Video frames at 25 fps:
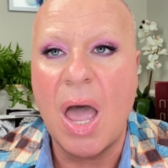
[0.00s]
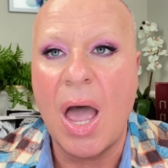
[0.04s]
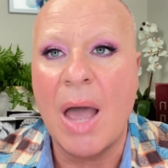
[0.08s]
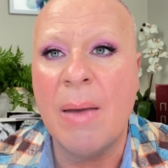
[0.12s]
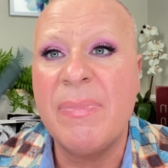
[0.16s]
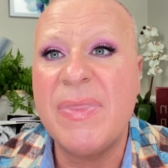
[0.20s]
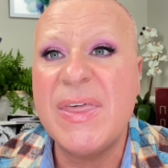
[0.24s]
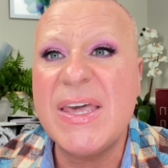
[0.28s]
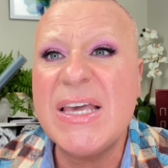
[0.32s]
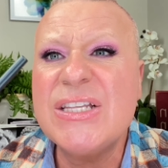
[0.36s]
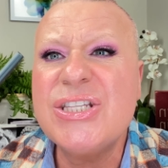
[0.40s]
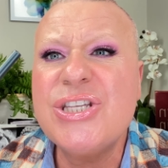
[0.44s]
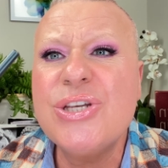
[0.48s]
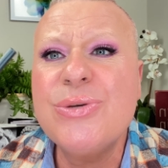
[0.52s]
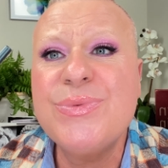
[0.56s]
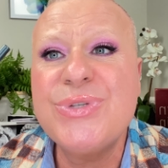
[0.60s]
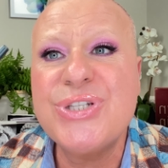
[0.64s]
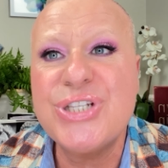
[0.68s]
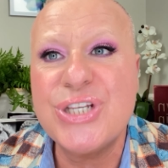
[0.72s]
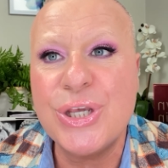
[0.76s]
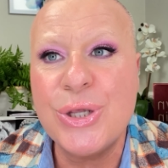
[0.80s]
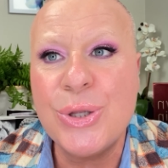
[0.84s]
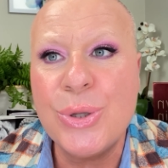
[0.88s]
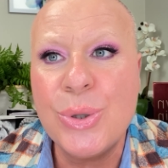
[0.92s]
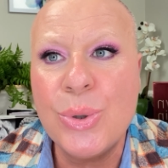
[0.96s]
Um, these do
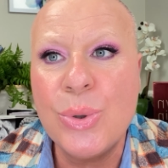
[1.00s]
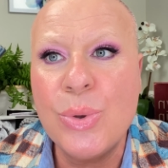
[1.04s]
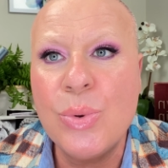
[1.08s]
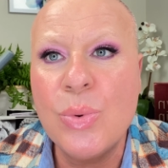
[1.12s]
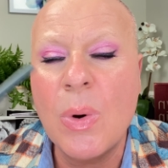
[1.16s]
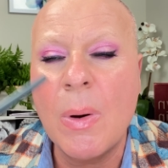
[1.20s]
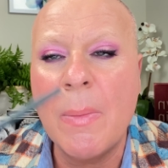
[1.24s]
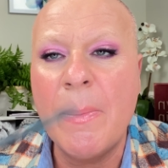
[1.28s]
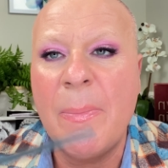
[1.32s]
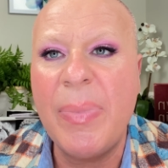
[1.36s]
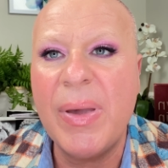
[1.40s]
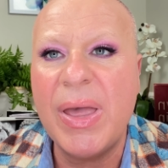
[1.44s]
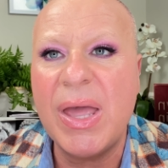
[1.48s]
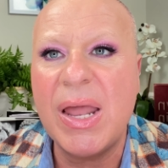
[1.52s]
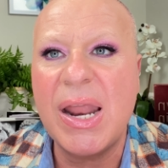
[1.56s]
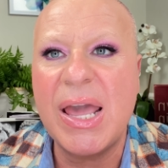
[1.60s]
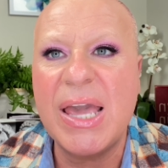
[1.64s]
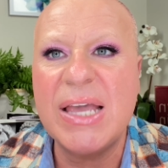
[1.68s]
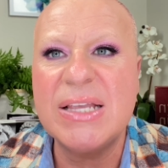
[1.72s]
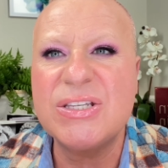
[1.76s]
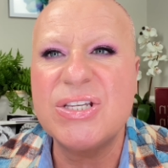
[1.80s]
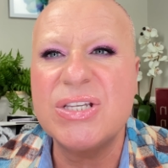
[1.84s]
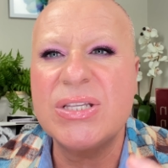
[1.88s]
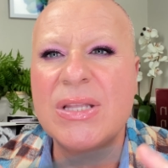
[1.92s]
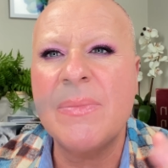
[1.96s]
too, but
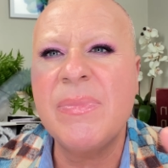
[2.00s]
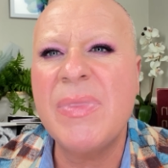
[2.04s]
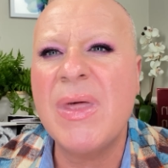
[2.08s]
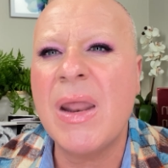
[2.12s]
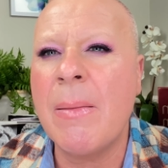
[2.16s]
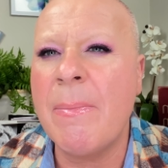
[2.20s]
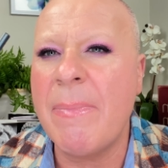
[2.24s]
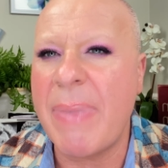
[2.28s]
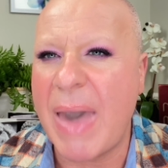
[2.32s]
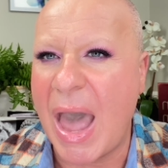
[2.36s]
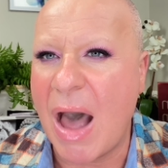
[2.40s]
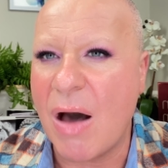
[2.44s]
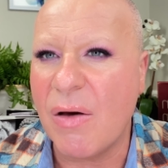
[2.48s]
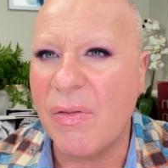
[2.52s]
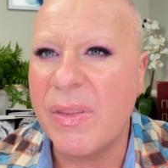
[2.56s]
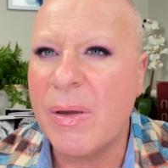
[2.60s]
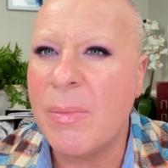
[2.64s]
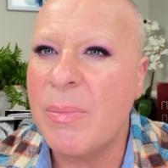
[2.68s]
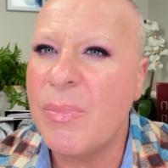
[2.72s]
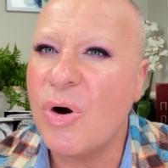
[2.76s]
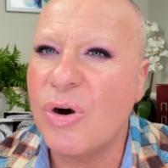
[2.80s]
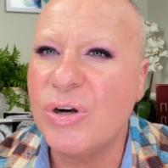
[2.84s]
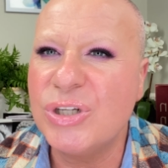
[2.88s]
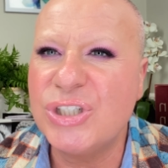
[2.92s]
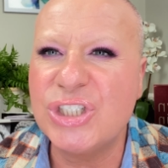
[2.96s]
it's just something about
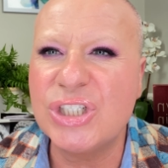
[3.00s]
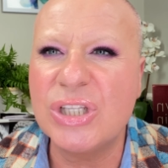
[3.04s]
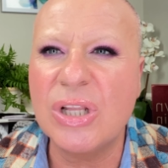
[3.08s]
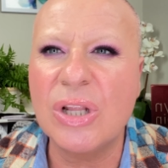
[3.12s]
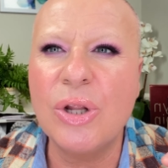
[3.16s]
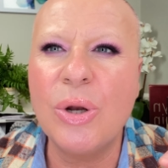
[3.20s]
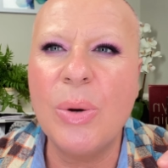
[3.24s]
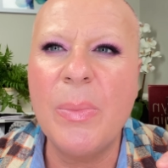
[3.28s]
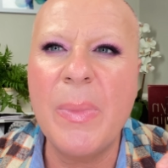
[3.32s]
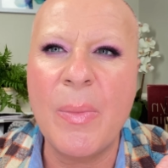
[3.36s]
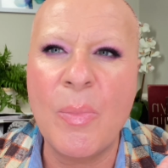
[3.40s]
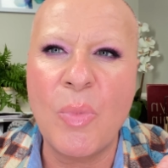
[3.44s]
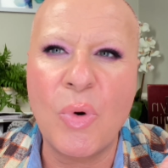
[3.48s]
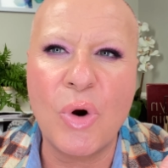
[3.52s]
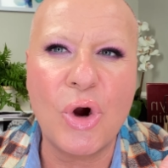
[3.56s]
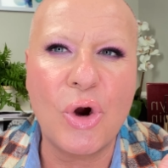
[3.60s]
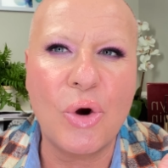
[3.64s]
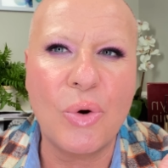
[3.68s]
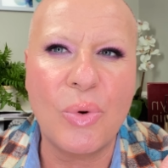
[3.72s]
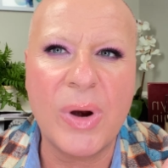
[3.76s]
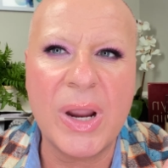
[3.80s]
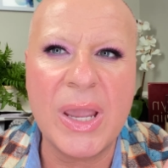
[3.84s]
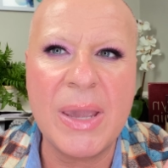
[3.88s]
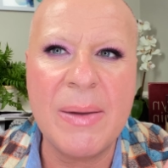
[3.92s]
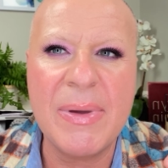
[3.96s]
them are just a little bit more
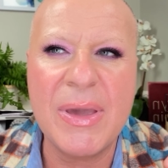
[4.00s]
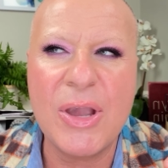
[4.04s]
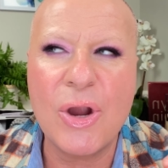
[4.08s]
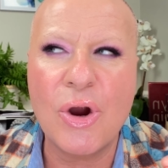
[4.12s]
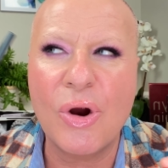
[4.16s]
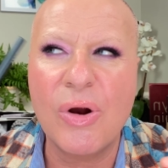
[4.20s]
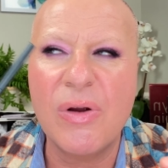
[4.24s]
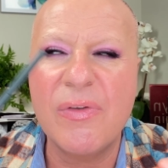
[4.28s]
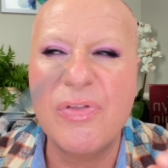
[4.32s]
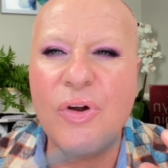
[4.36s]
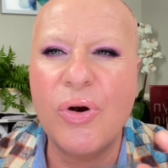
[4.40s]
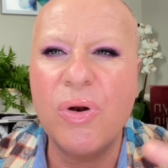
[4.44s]
creamier.